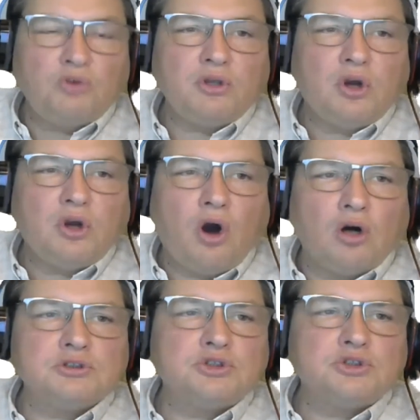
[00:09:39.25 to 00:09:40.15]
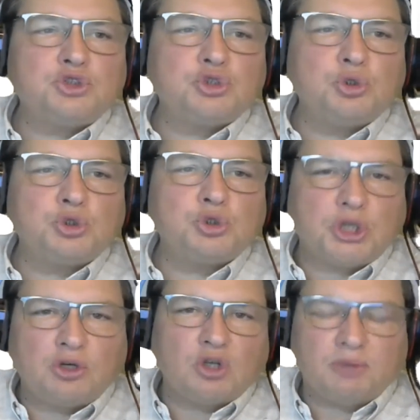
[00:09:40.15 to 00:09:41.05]
Moving on to
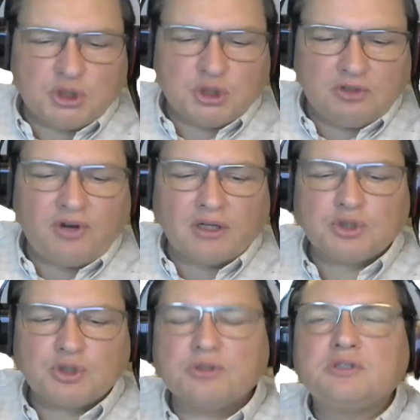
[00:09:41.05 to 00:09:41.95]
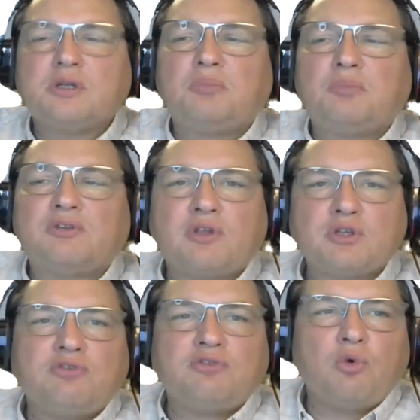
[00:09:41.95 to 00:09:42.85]
trigonometric functions, but
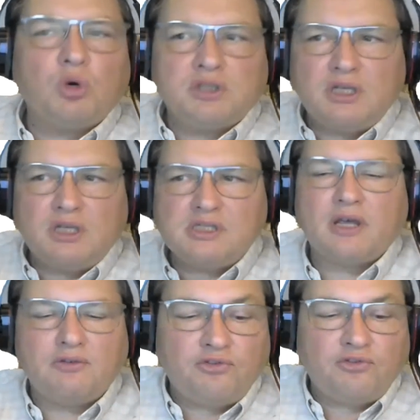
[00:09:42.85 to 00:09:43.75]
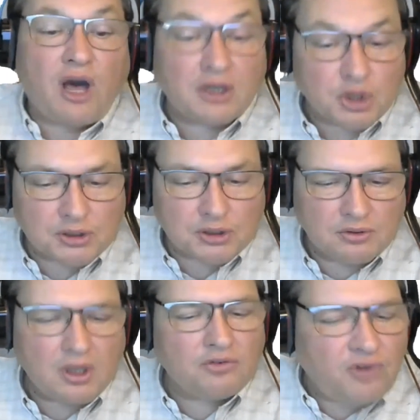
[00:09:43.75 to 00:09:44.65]
first of all, what is a
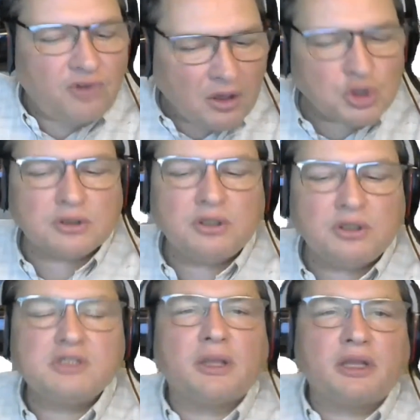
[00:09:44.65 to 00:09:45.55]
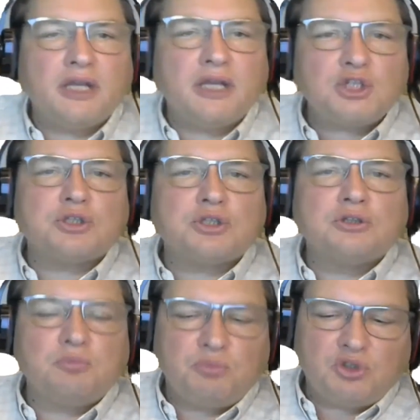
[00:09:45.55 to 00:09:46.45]
function? A function is a
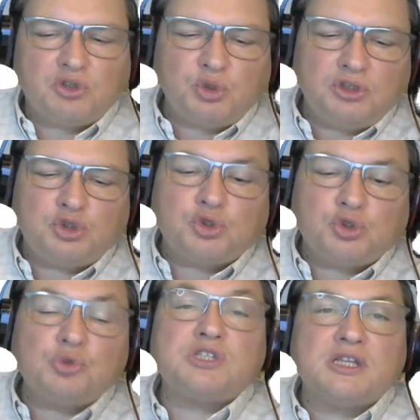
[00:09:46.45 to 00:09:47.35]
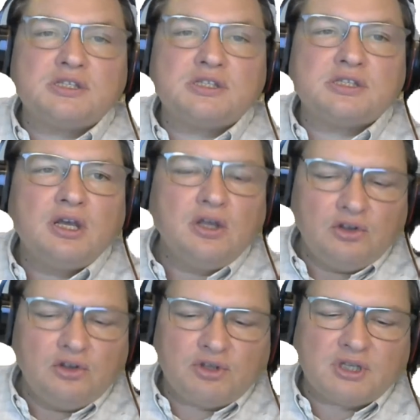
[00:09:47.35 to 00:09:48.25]
relation between two sets
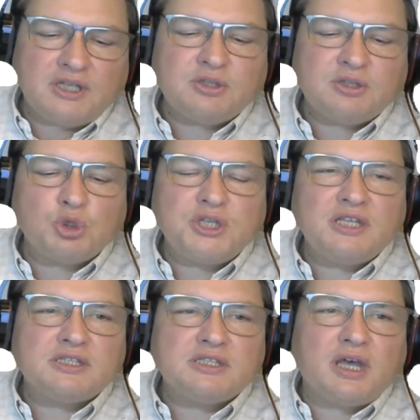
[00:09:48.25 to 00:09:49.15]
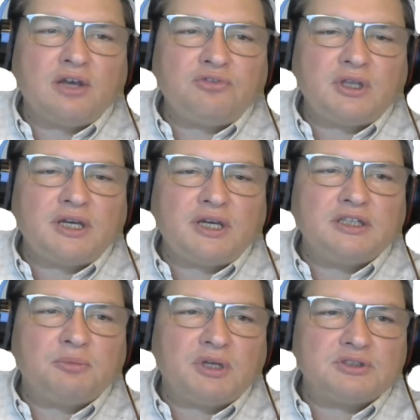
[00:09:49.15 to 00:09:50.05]
that associates every
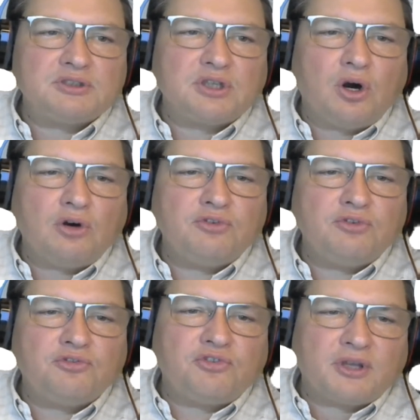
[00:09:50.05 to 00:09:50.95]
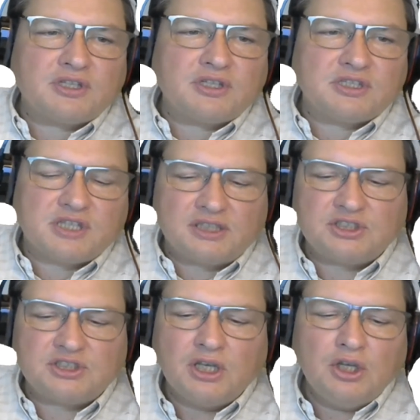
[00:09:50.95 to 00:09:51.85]
element of the first
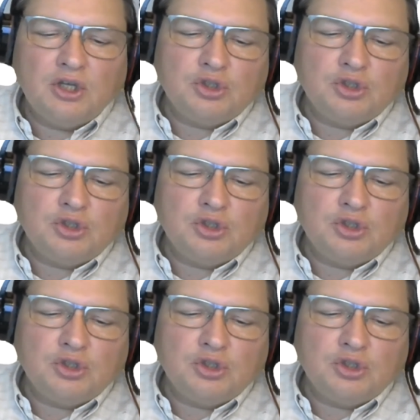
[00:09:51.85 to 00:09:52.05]
set